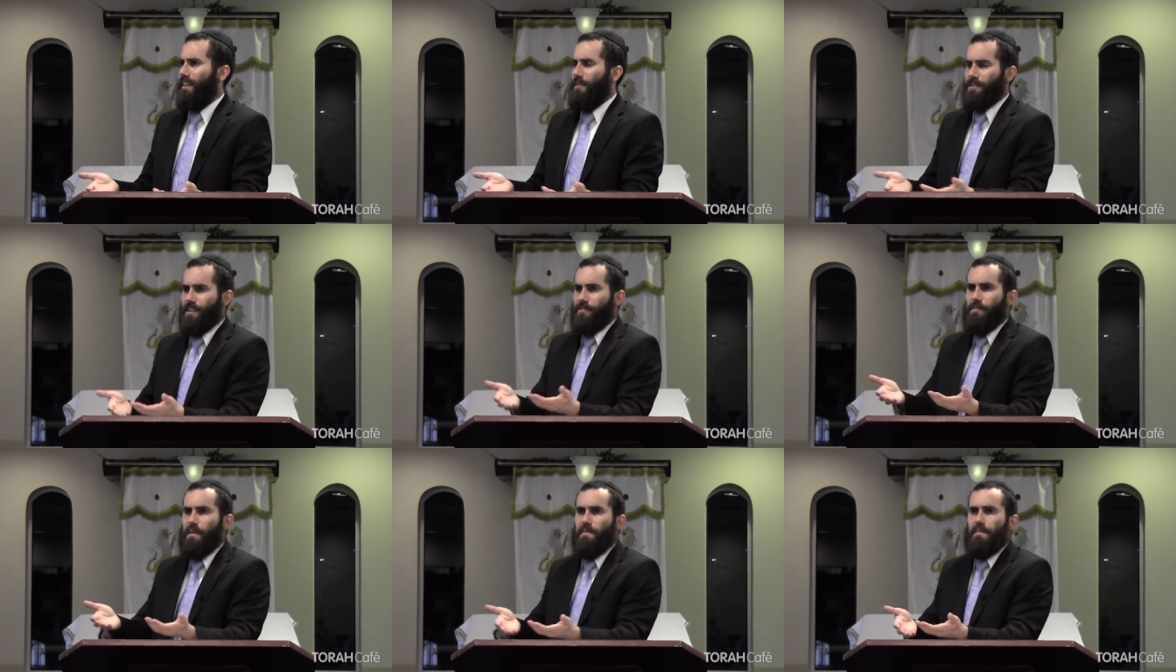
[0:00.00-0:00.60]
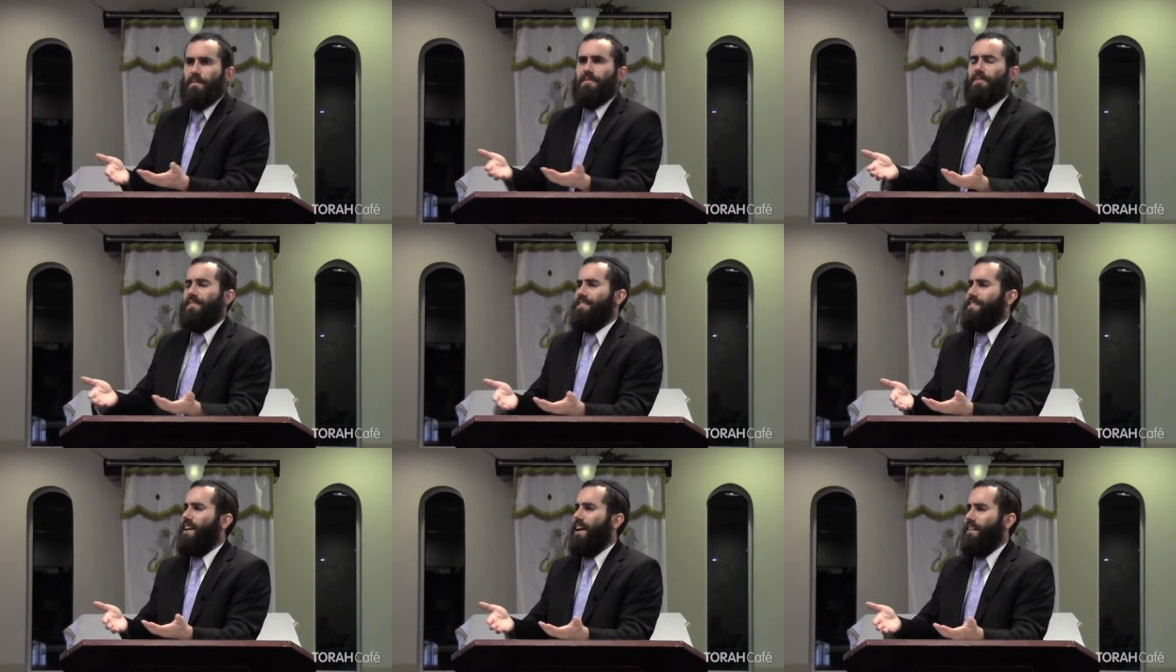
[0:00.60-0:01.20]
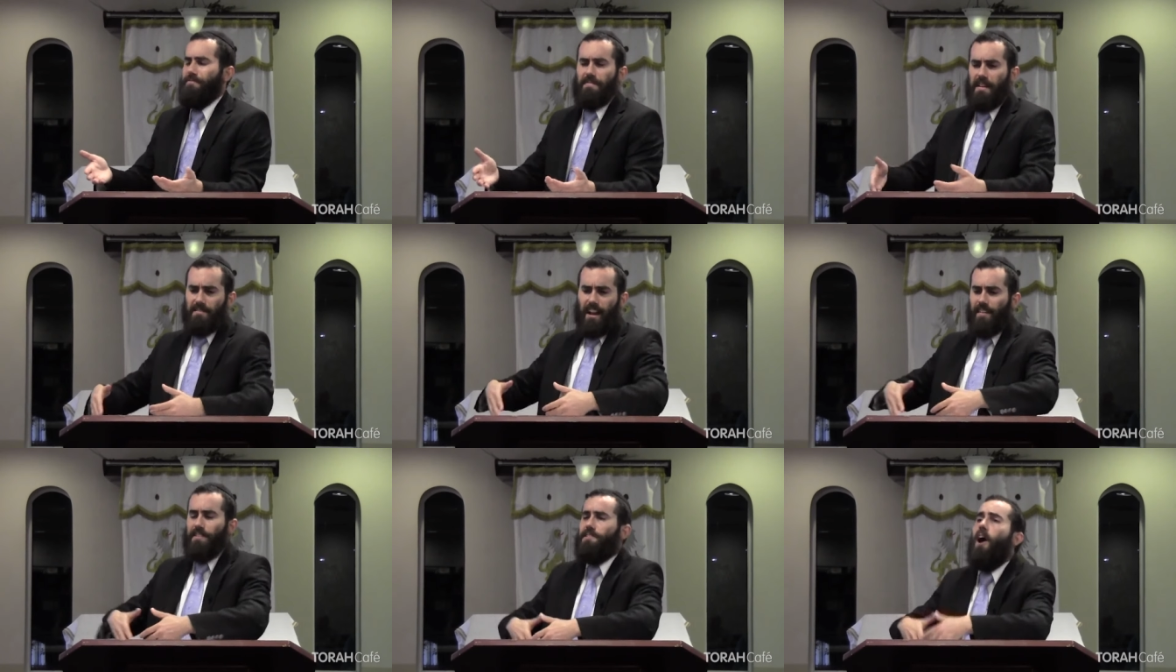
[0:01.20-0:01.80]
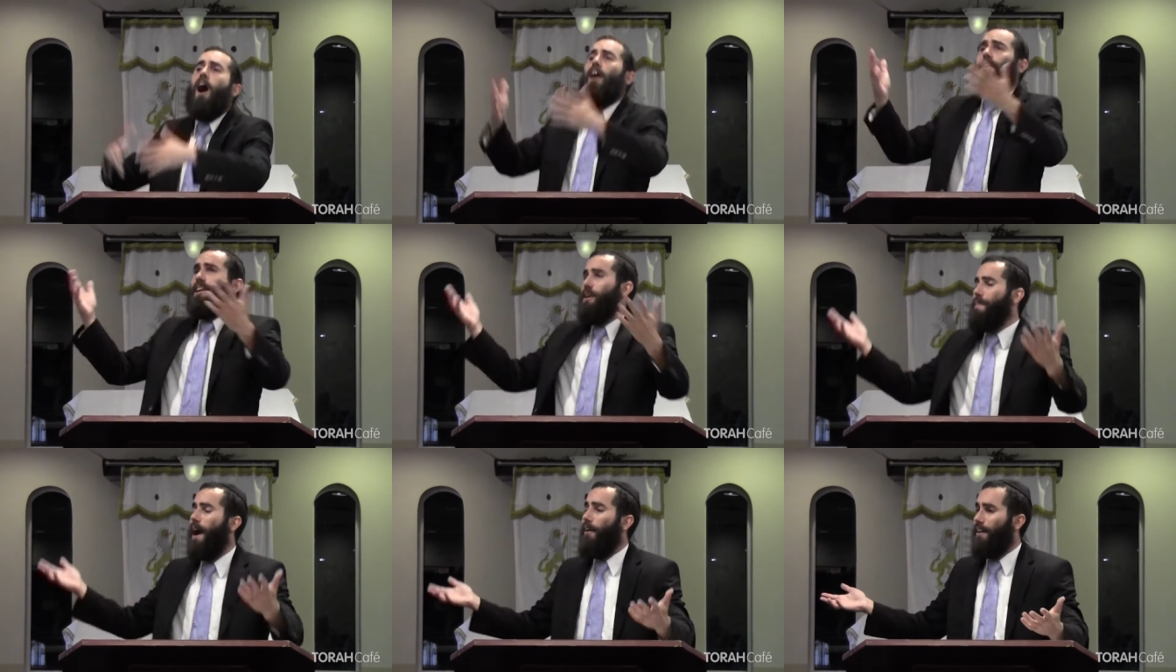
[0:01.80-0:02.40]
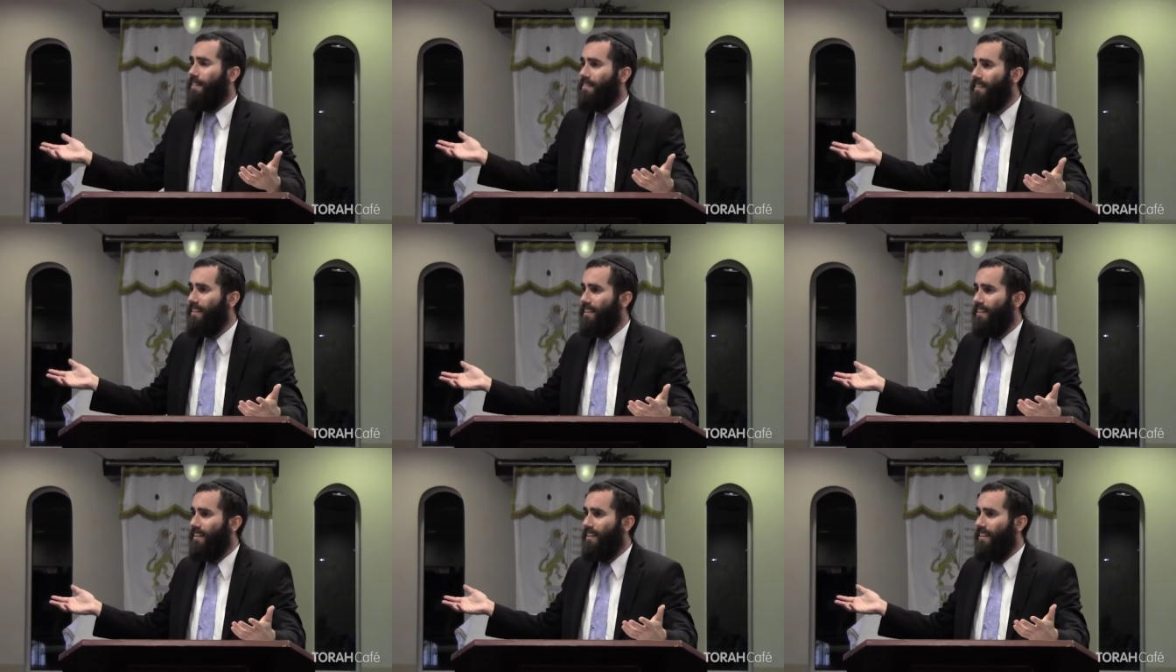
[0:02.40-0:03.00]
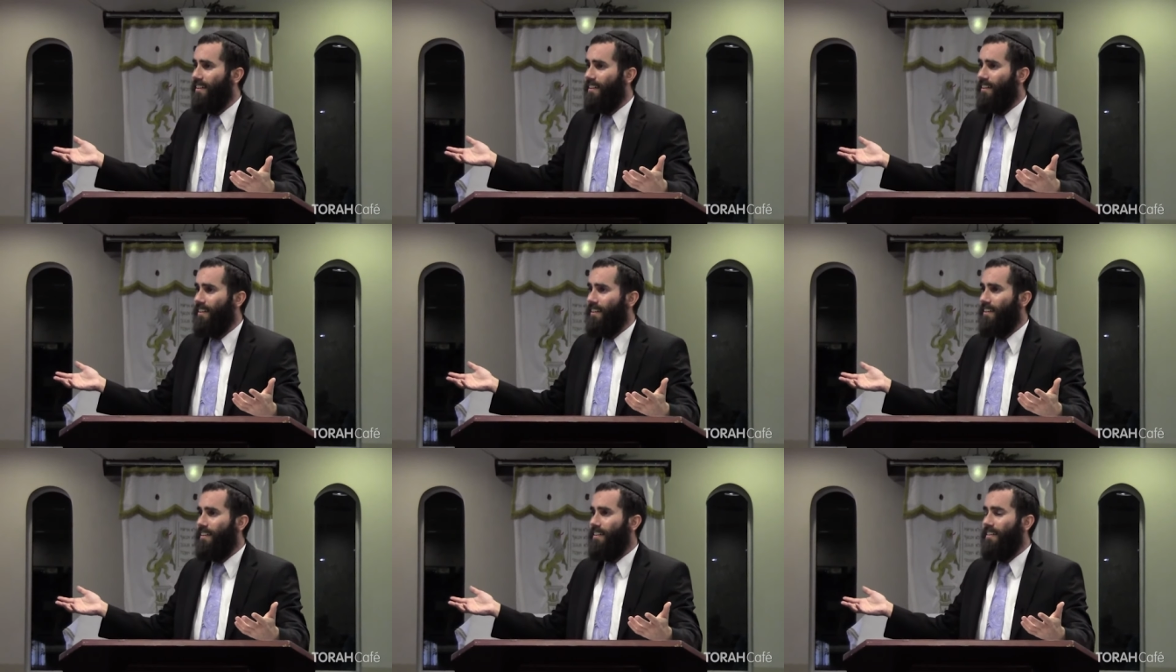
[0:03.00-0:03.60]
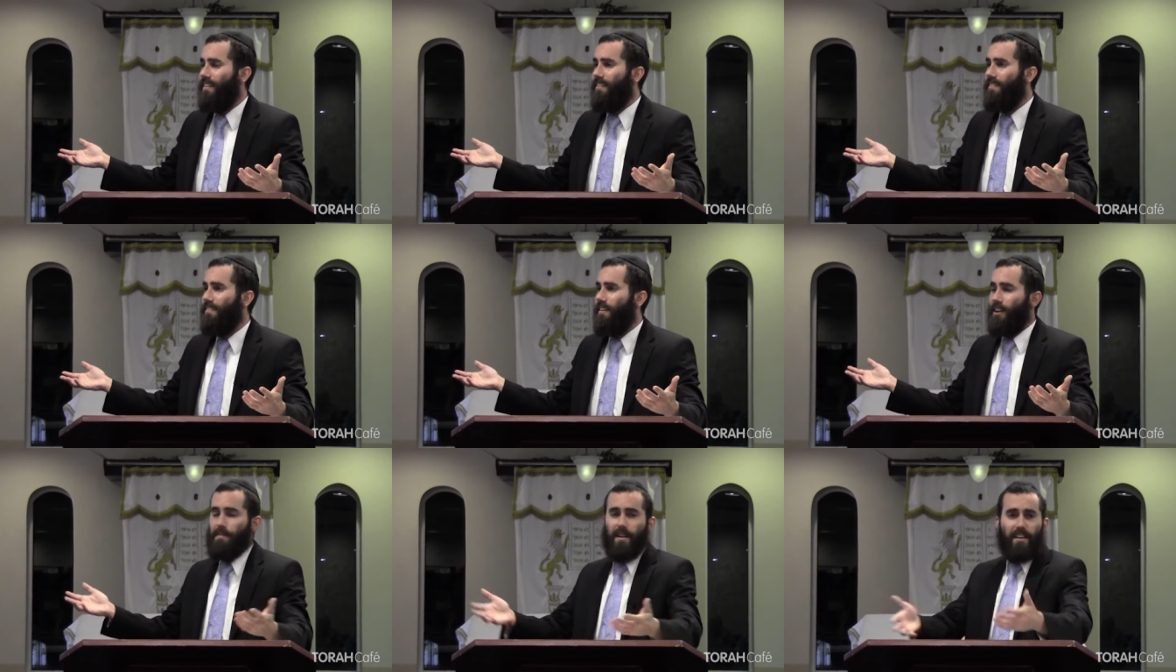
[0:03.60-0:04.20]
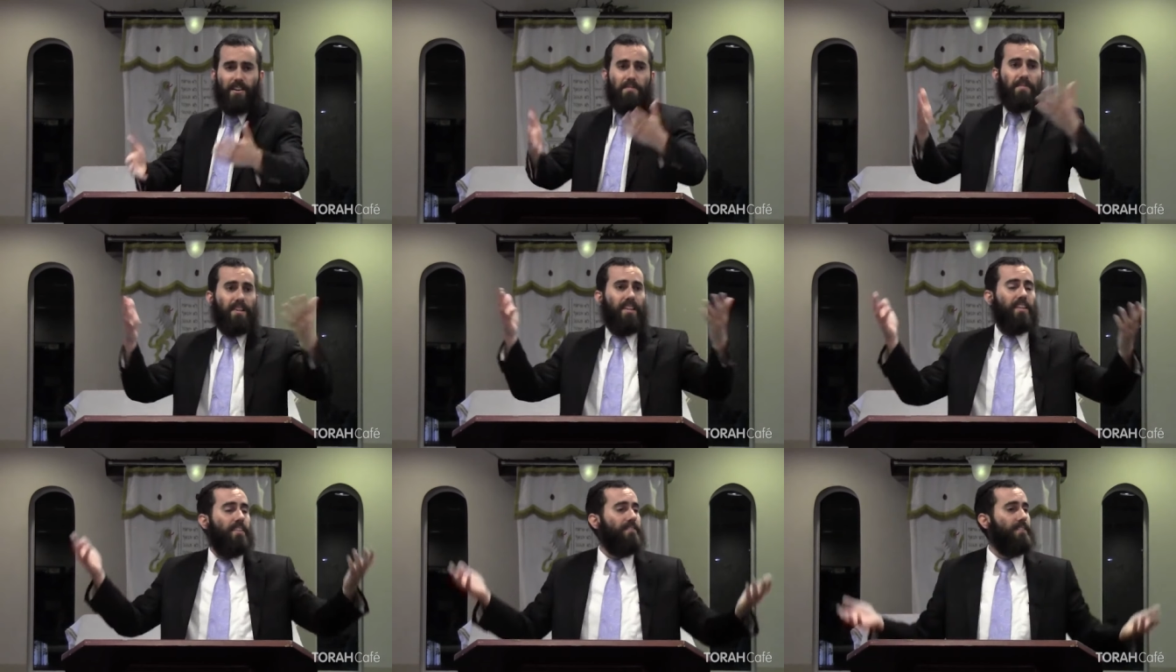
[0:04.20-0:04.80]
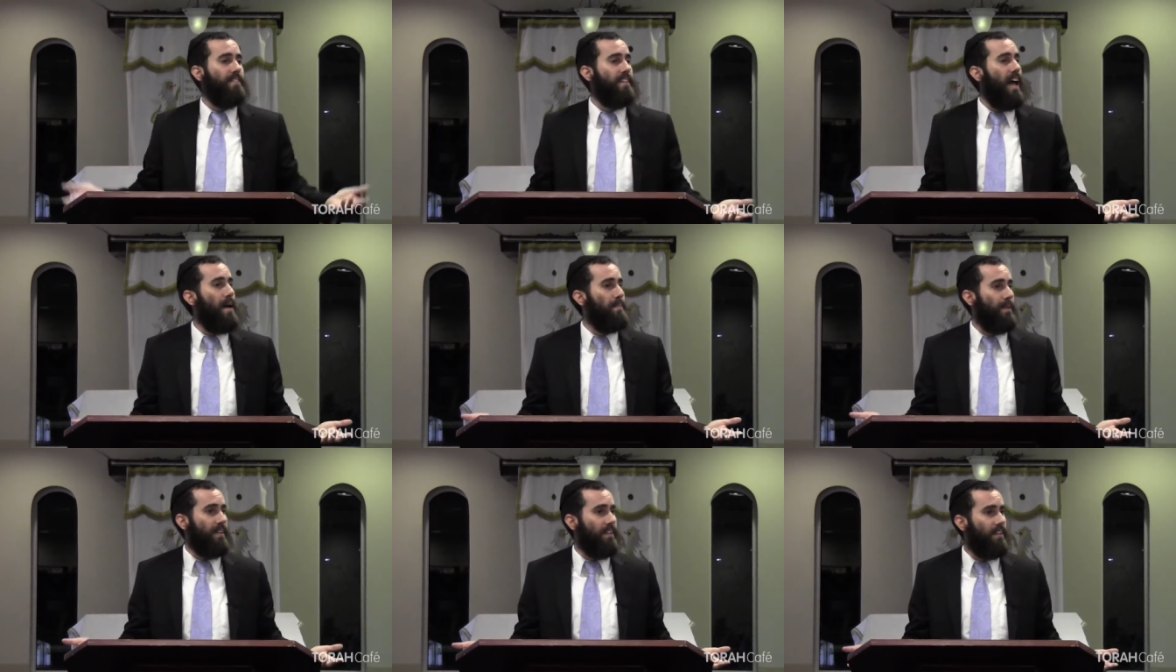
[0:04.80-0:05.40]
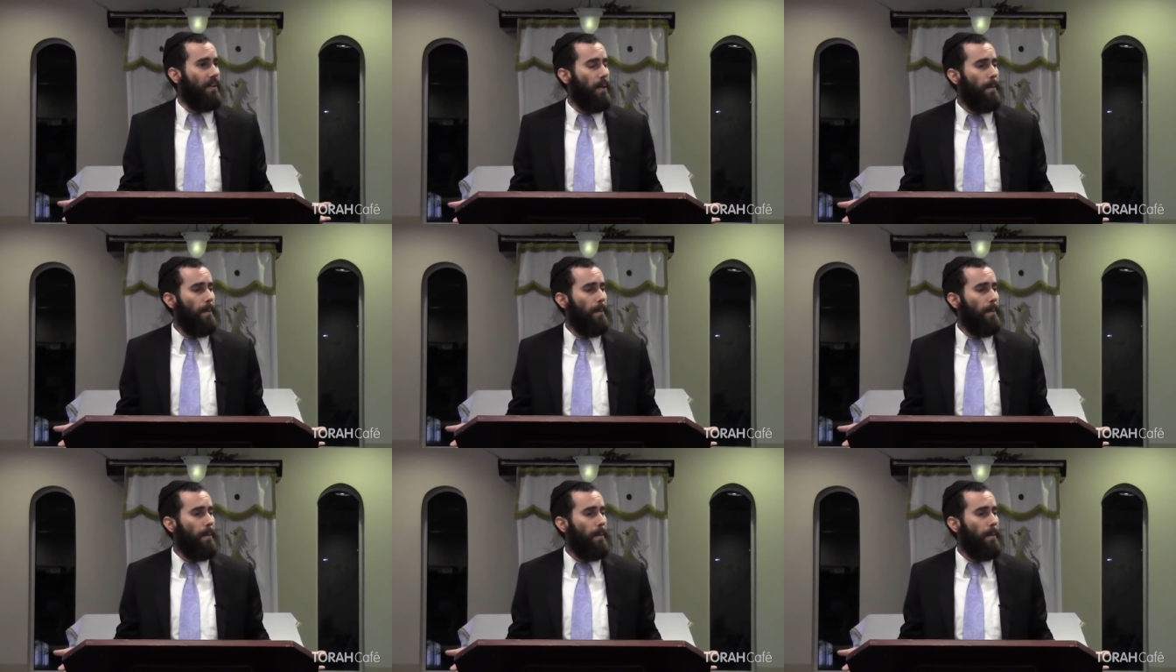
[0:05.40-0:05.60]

That was never even meant for the Messiah. I'm not even talking about it. It's talking about a completely different topic.